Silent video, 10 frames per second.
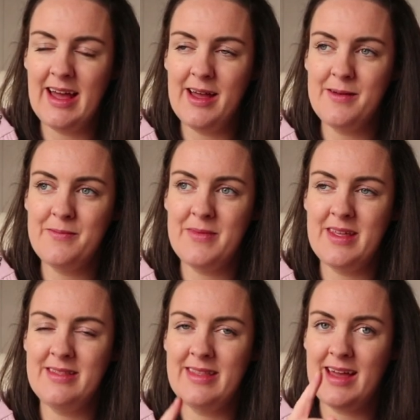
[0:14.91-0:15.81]

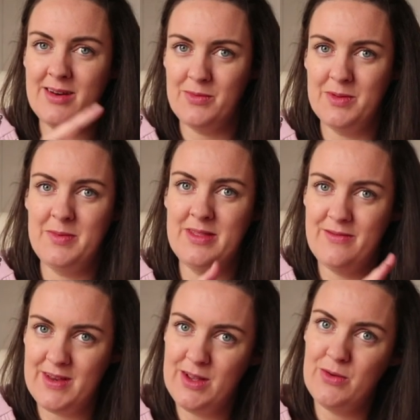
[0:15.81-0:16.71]
That will be the
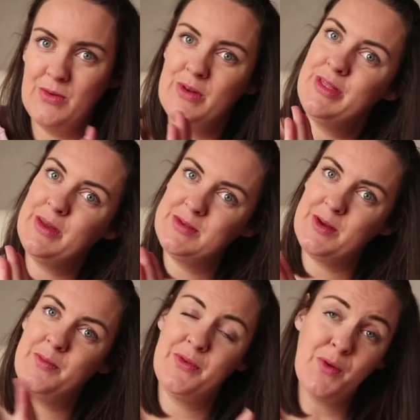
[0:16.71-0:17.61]
video that was
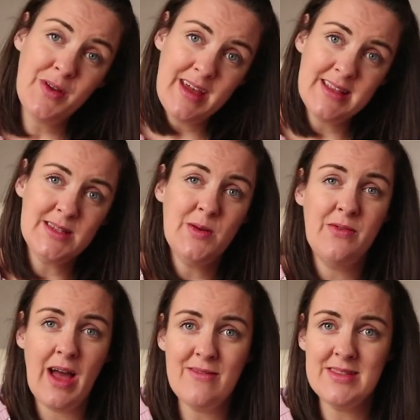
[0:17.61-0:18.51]
up before that. So
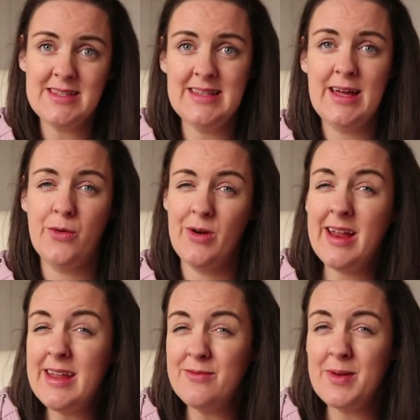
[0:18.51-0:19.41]
if you haven't seen that or
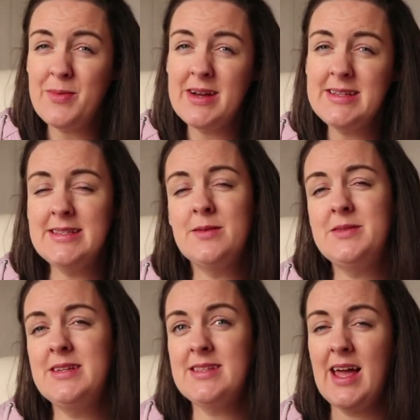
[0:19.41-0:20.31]
any of my pregnancy
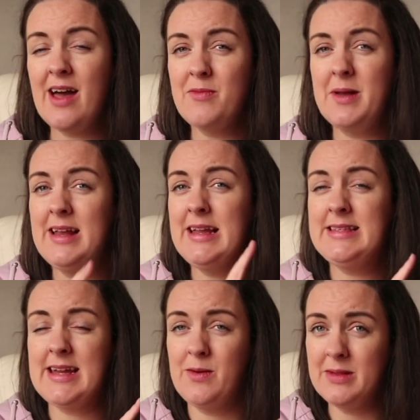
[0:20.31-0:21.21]
updates, I have a
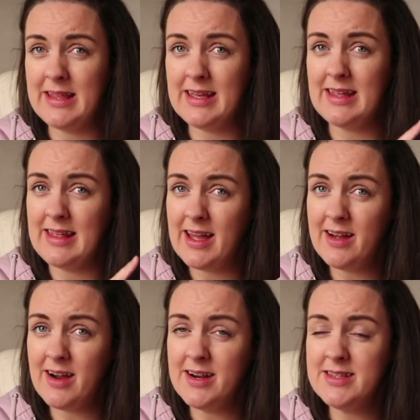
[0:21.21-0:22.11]
playlist I will link in the
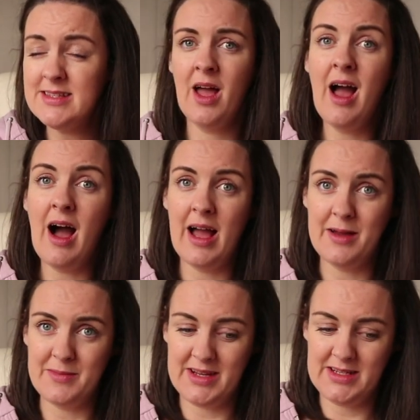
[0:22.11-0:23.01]
iCards. I
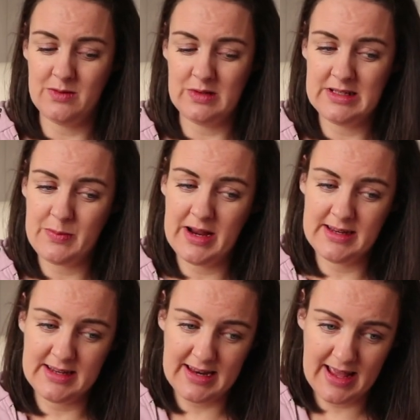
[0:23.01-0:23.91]
am 19 weeks
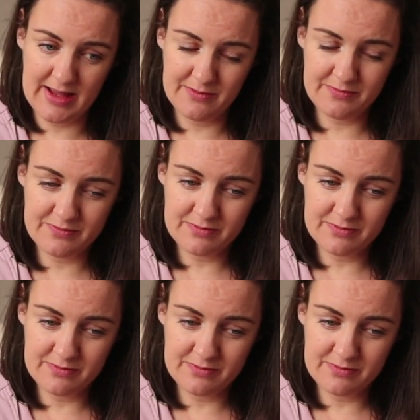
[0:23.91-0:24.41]
pregnant now.